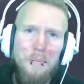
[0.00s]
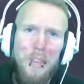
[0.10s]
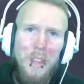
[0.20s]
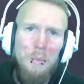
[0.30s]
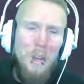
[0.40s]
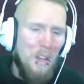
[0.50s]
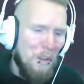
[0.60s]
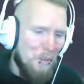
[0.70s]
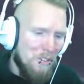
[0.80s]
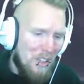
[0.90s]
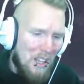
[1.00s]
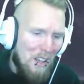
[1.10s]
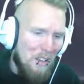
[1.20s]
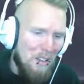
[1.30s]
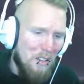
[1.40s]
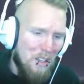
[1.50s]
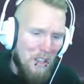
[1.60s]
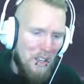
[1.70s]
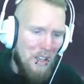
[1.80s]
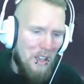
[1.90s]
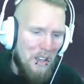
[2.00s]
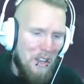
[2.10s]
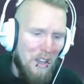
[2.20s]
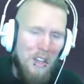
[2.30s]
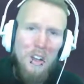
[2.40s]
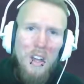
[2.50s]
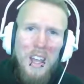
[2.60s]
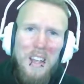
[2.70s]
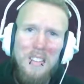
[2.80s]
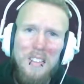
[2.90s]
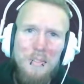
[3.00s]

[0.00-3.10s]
When I was little and I got hit,